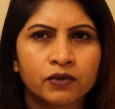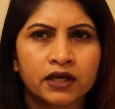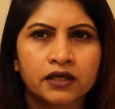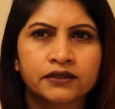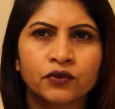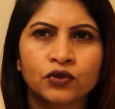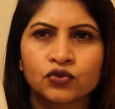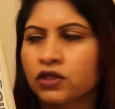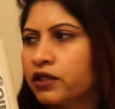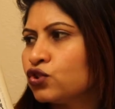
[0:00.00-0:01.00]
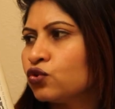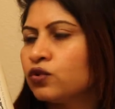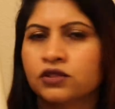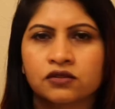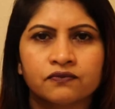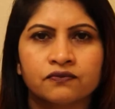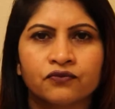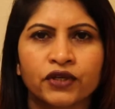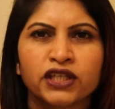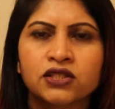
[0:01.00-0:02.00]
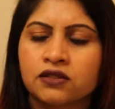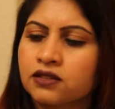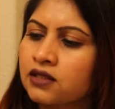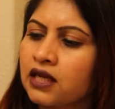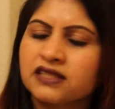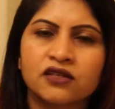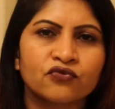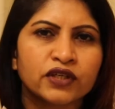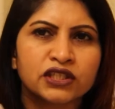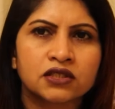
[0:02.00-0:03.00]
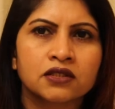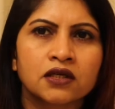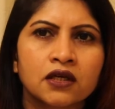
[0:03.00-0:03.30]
my kids were using it so this finished this cleanser finished